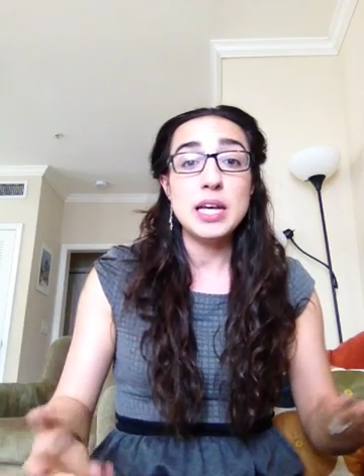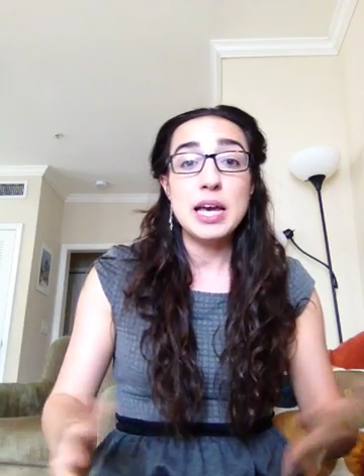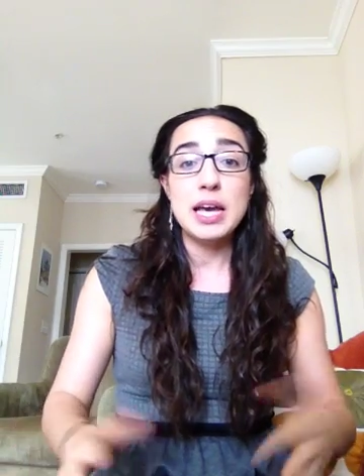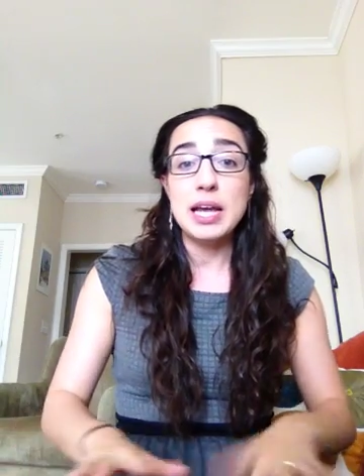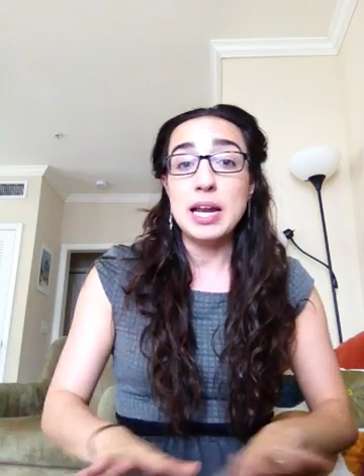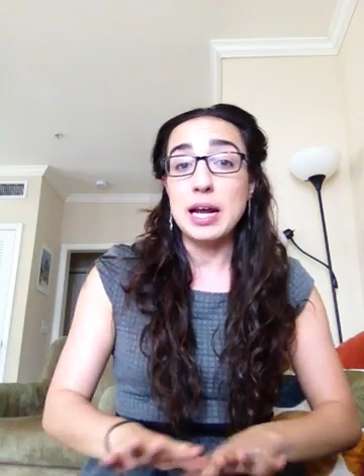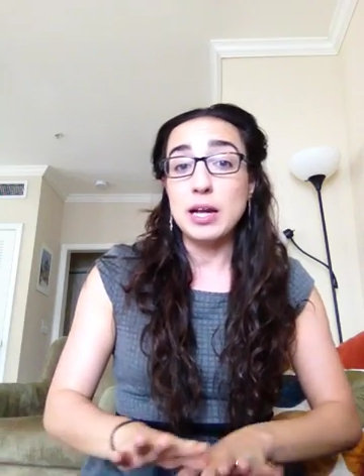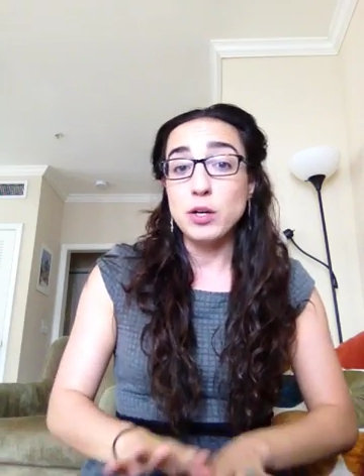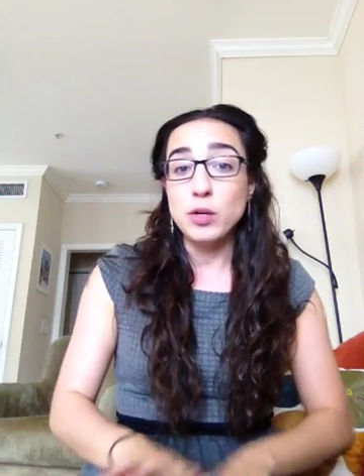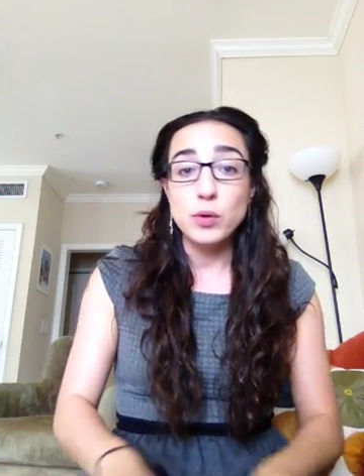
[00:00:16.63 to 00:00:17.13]

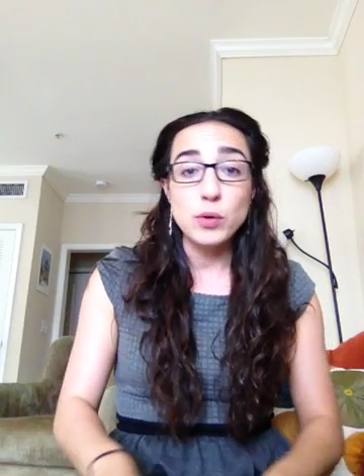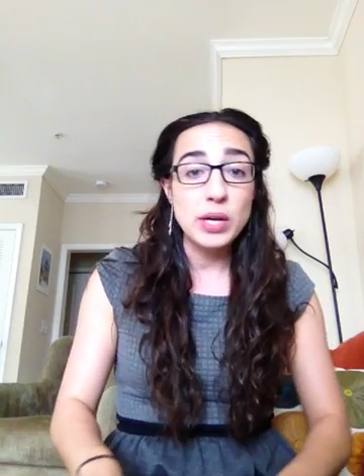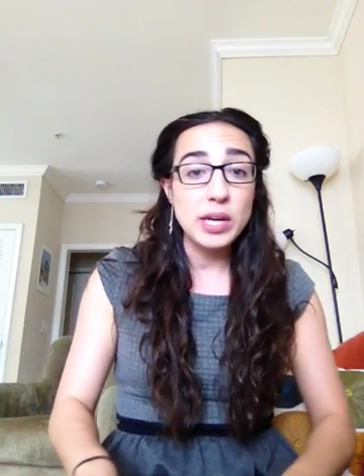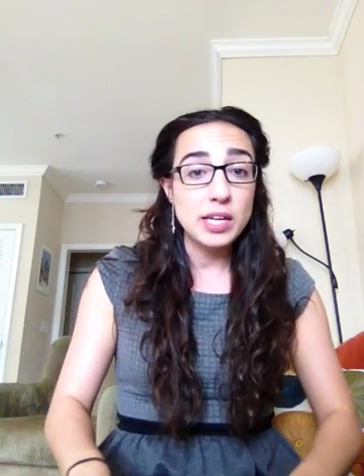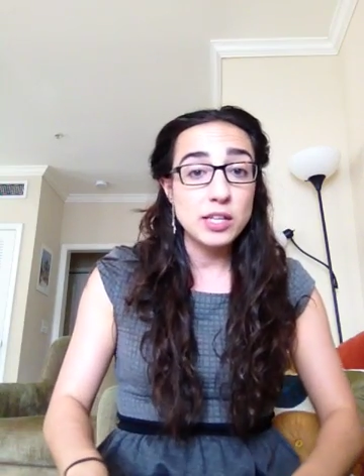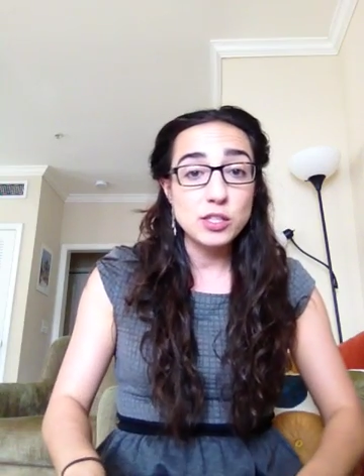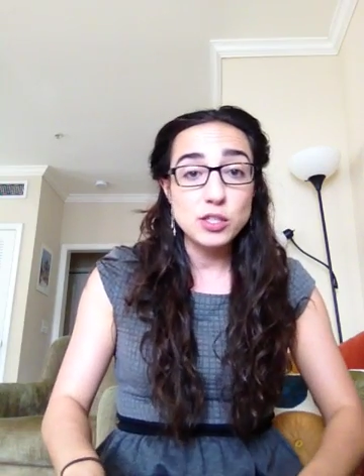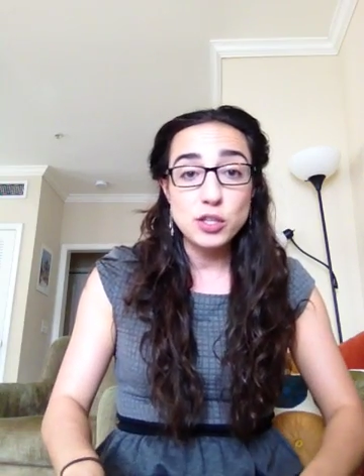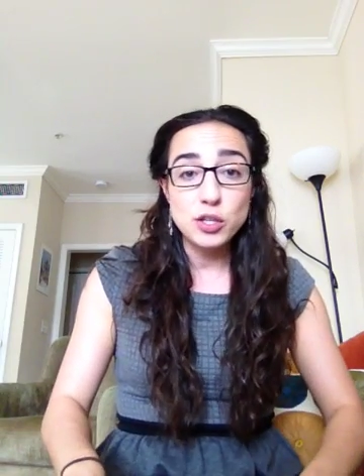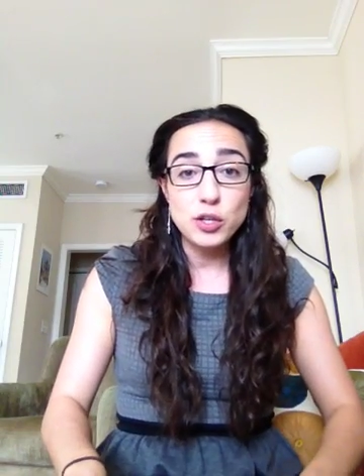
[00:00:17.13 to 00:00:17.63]
and I don't
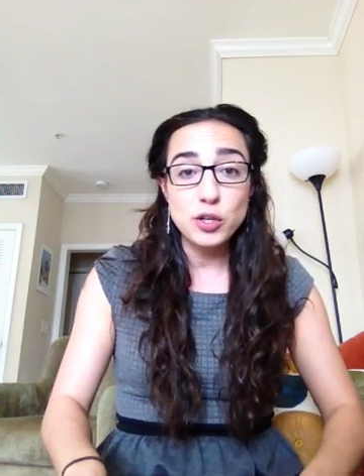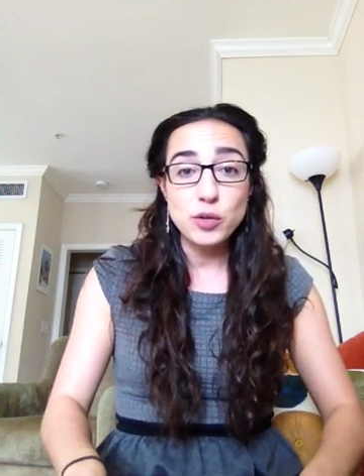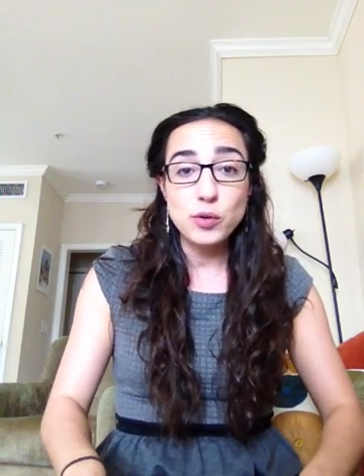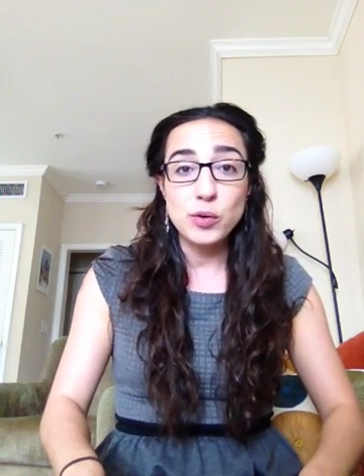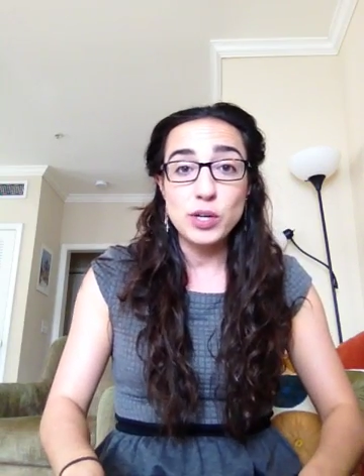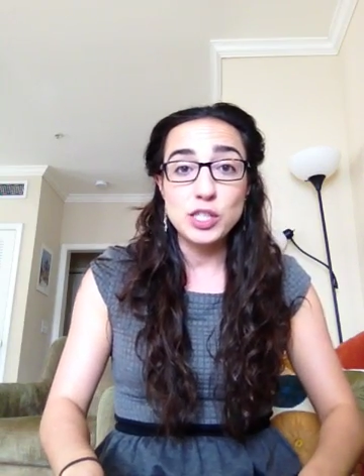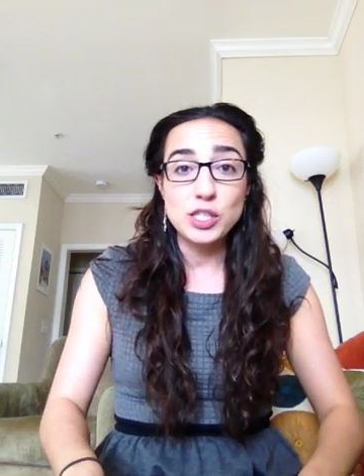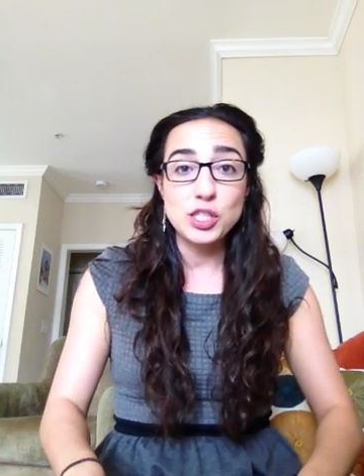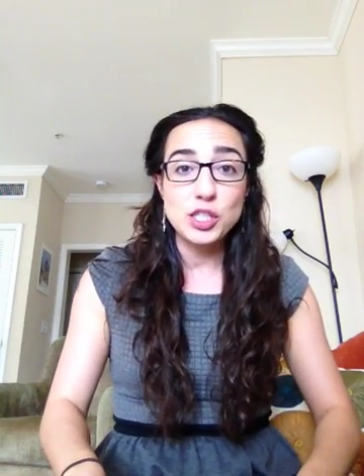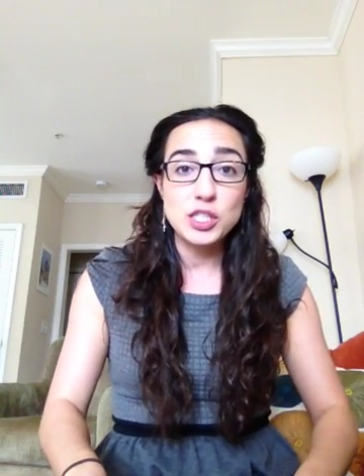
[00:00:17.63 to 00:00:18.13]
answer your
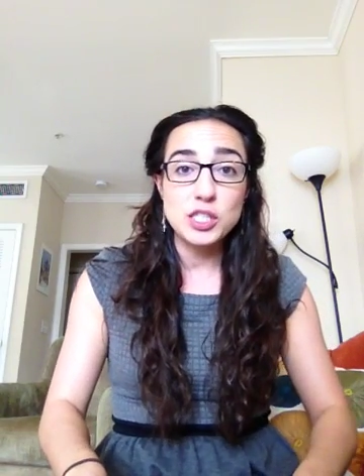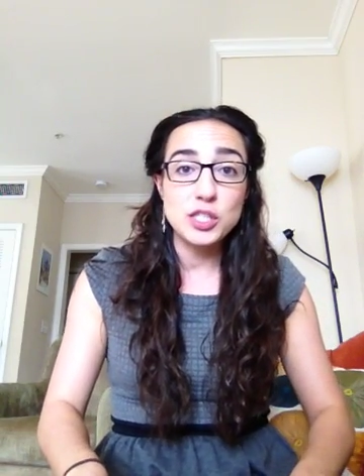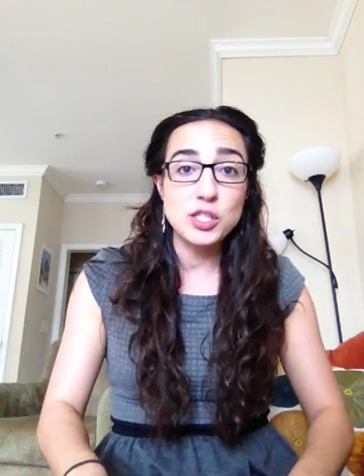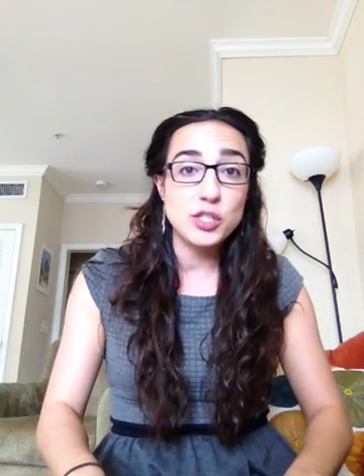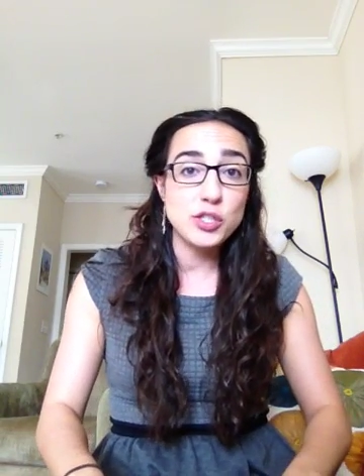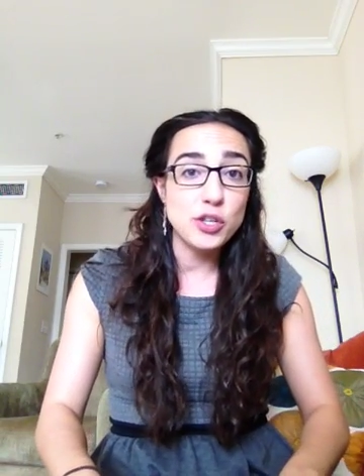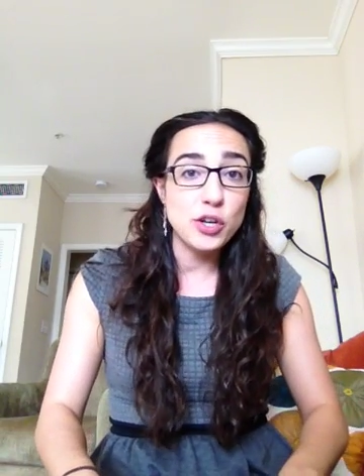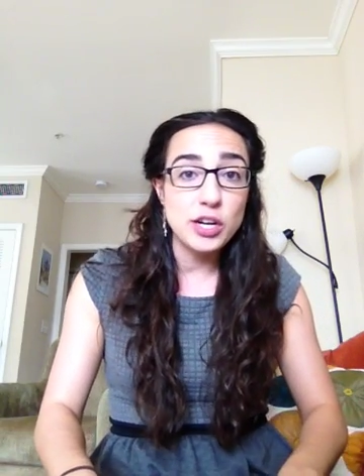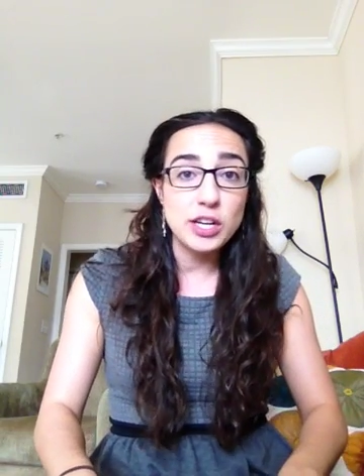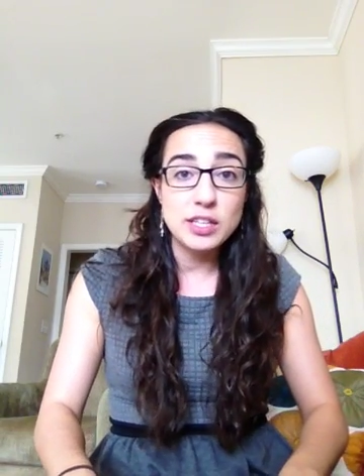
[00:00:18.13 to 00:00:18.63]
questions
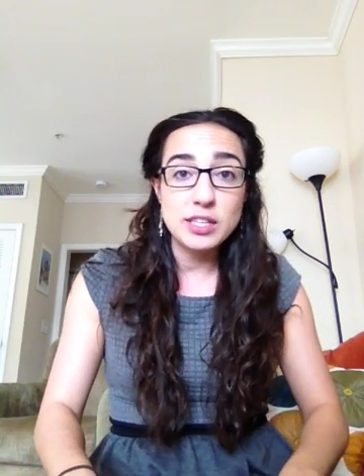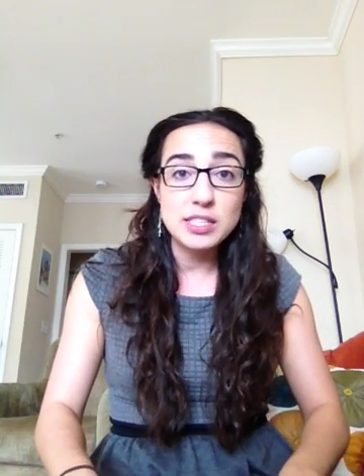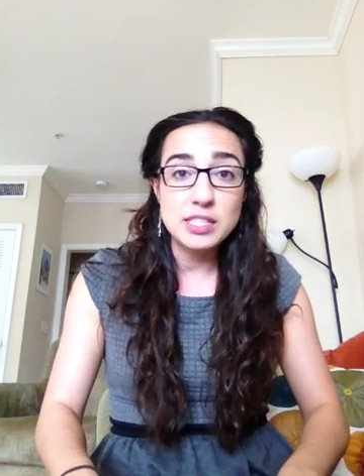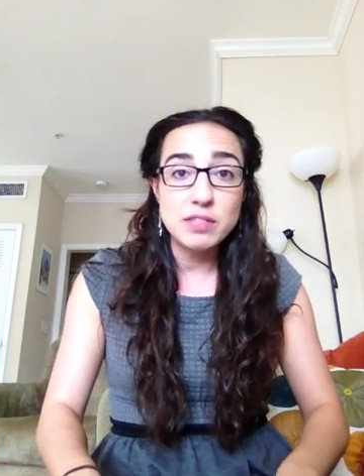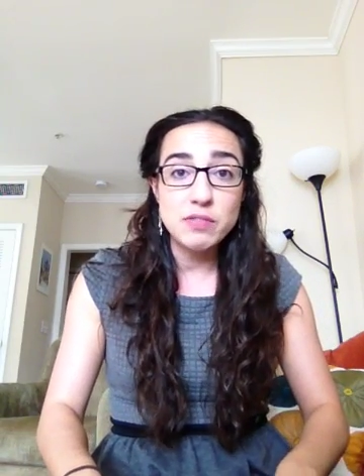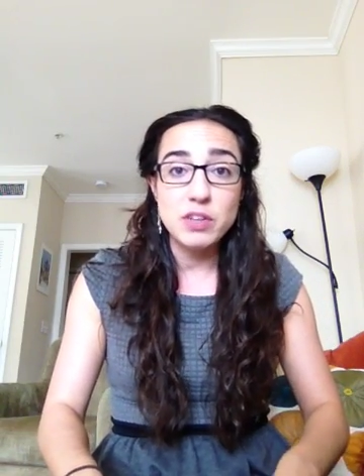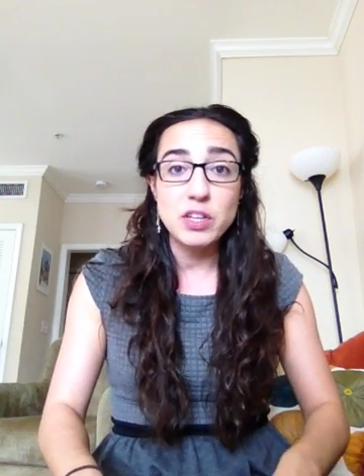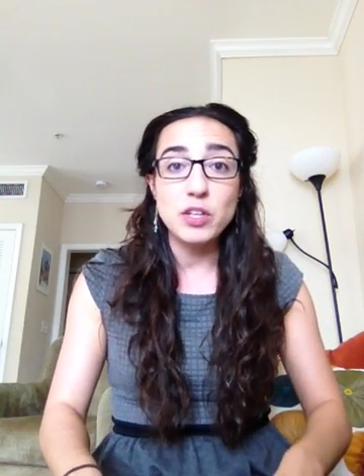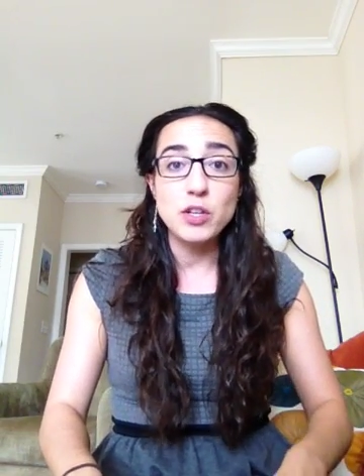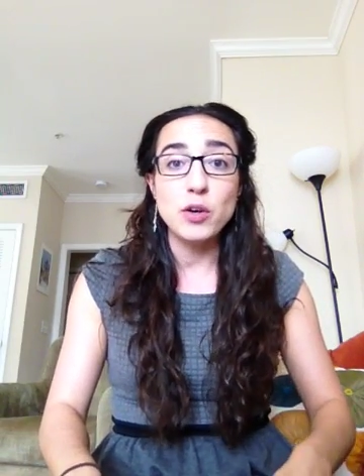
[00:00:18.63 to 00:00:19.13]
during this
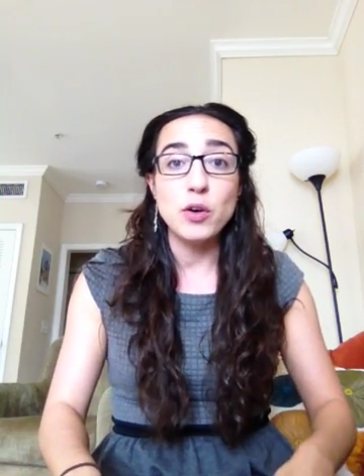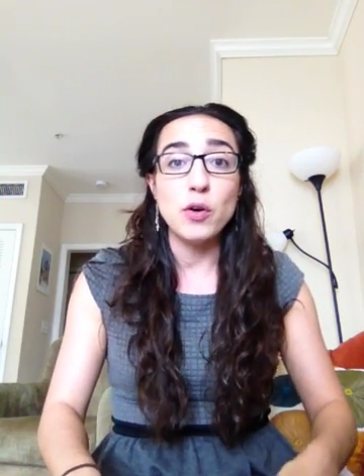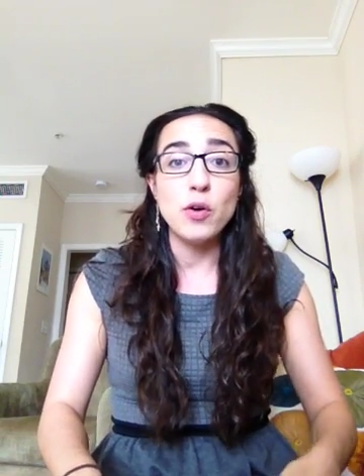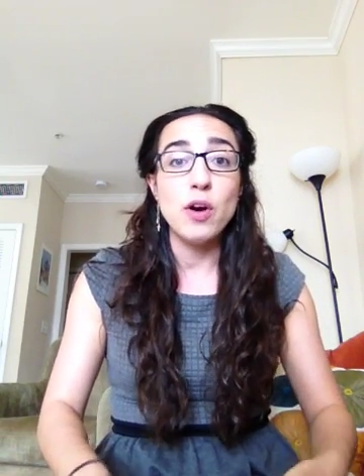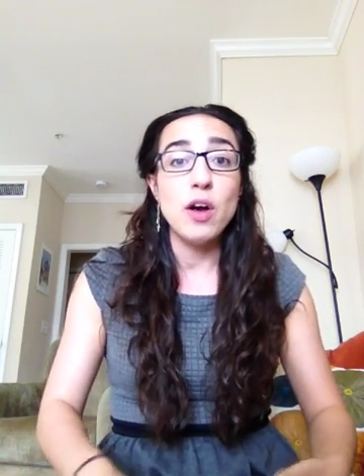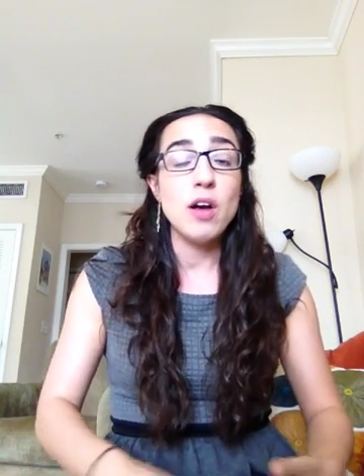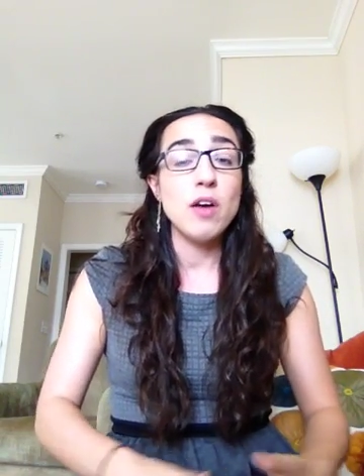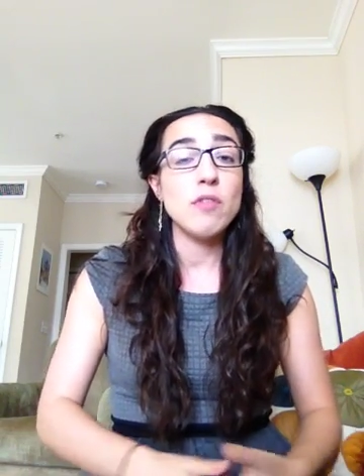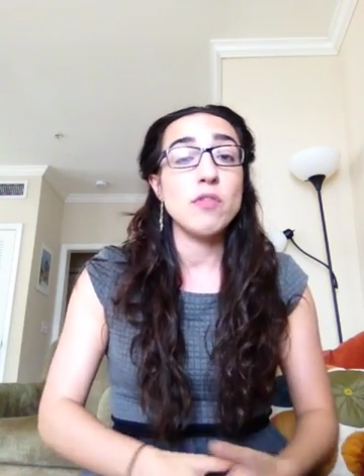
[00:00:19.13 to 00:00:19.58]
video,